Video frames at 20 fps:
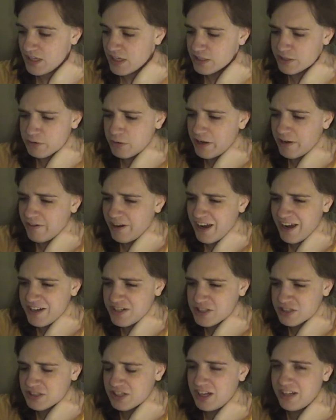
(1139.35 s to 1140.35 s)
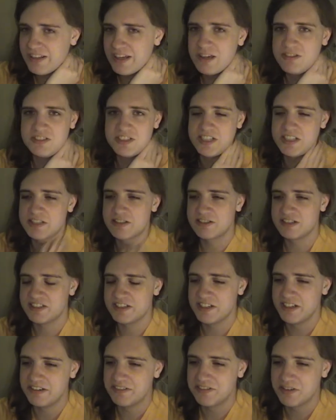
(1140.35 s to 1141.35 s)
So anyway, I just thought that was
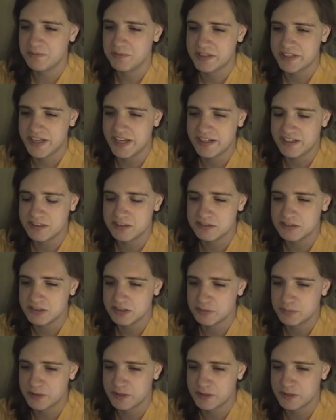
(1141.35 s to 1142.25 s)
interesting from a technical